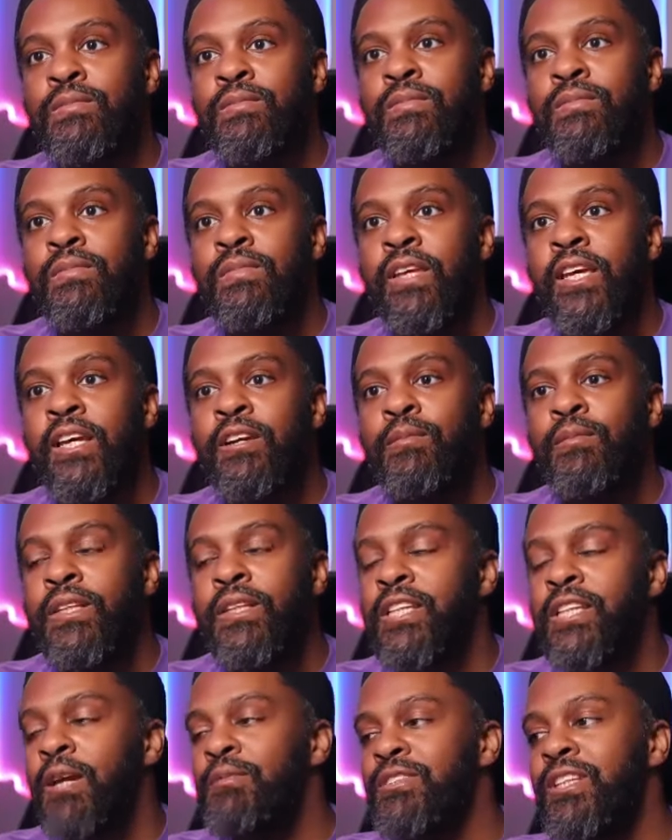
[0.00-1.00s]
Carrie, my
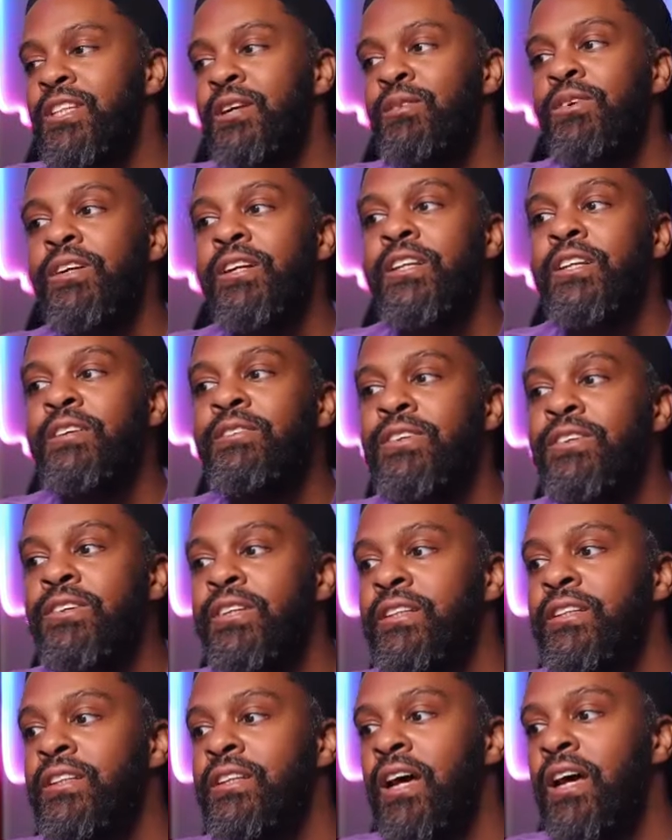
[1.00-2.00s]
timer's not working. If you
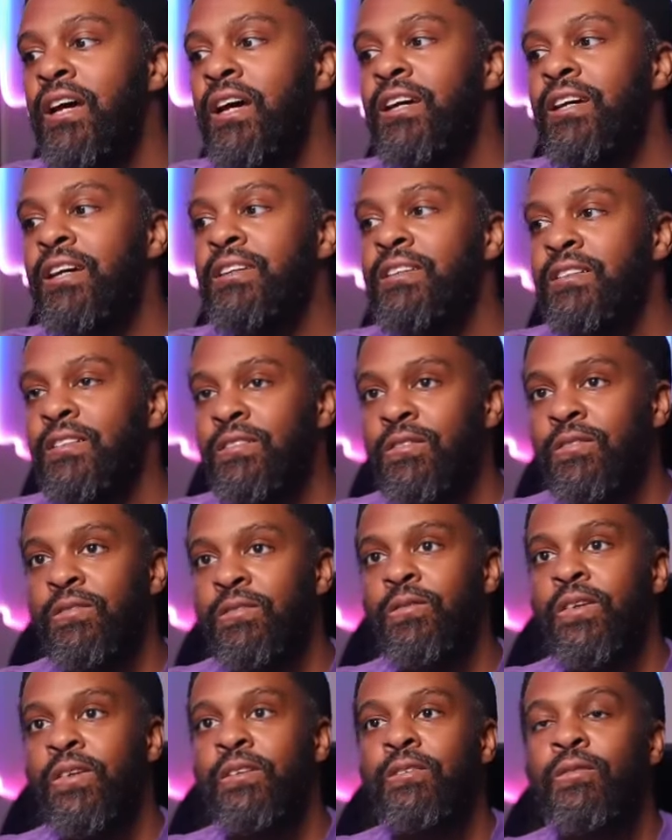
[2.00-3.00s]
can,
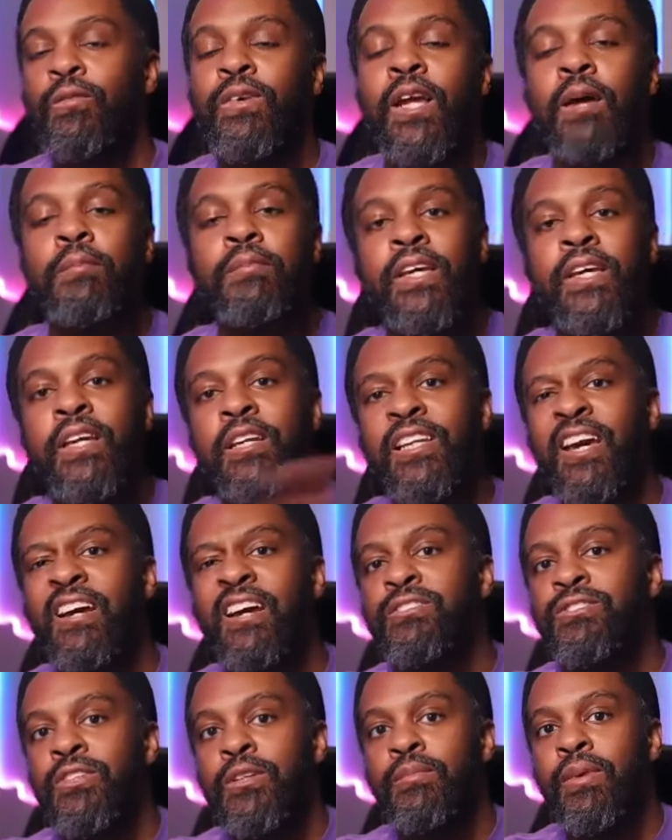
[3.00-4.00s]
when I'm getting down
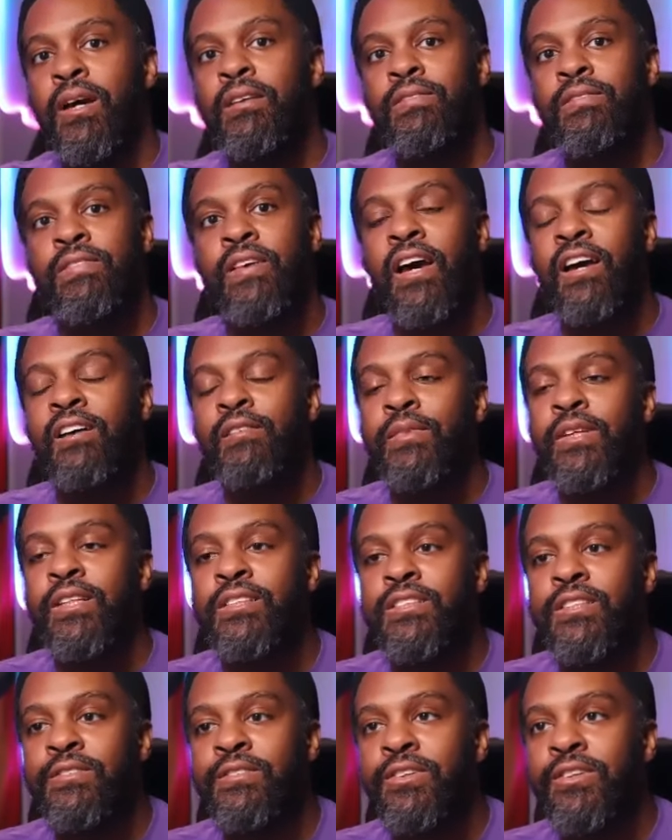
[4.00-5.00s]
to about 5
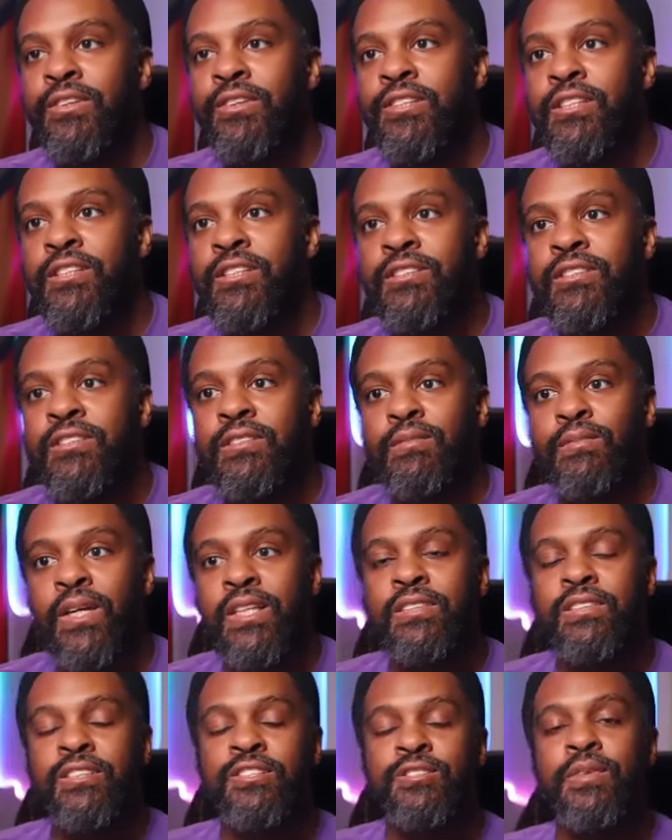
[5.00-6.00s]
minutes, if you can just
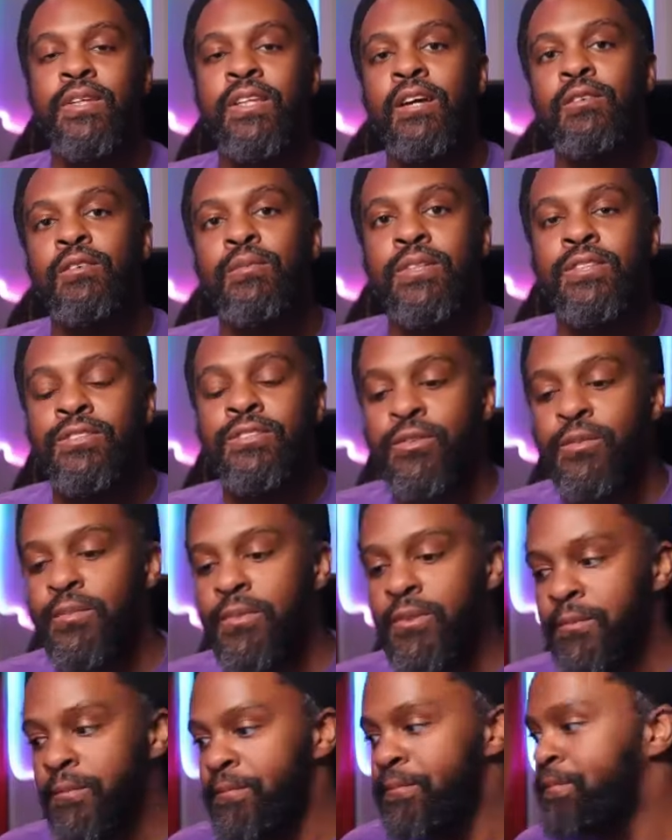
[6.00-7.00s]
message me, that would be
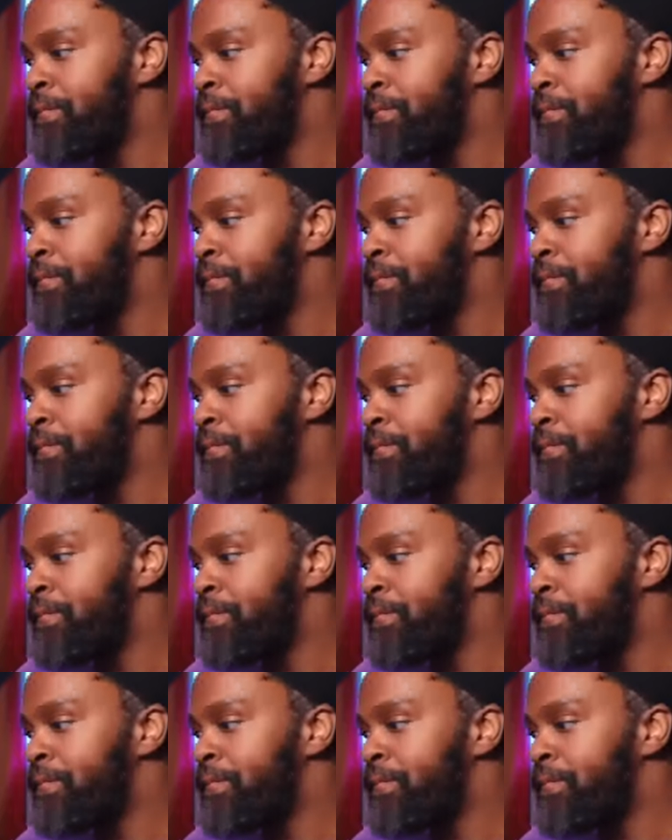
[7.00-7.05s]
super.